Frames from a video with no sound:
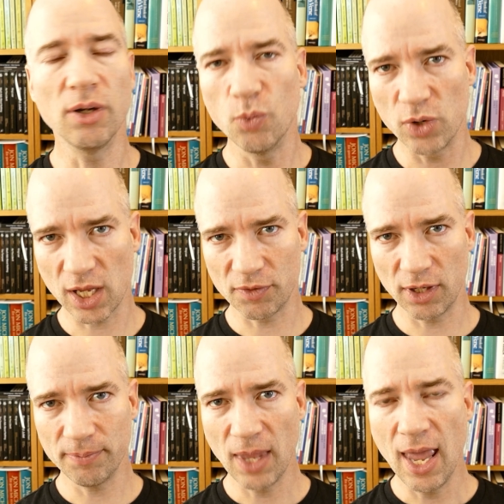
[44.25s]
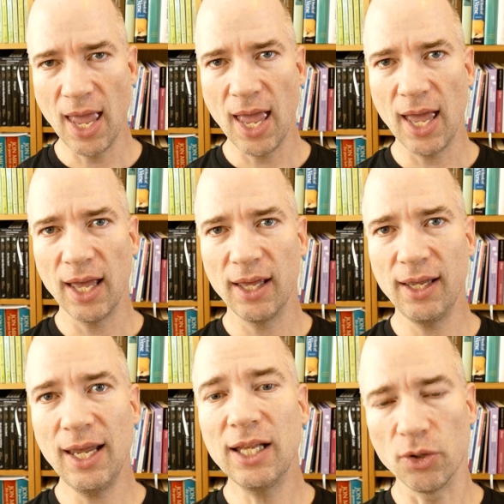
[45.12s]
whatever,
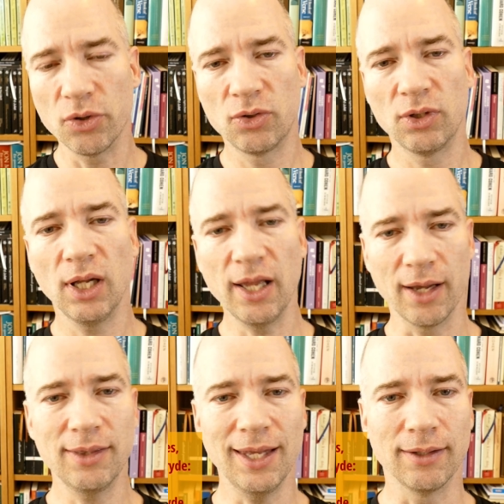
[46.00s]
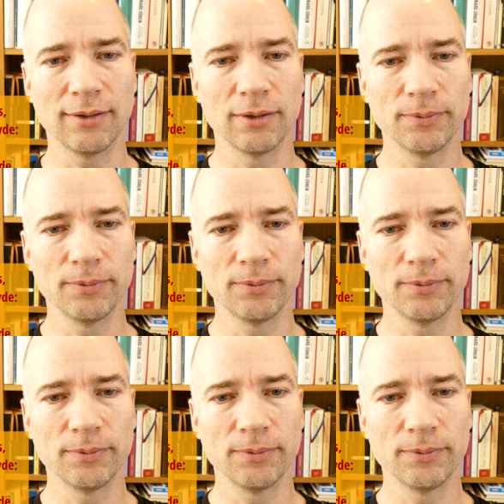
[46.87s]
it looks like this.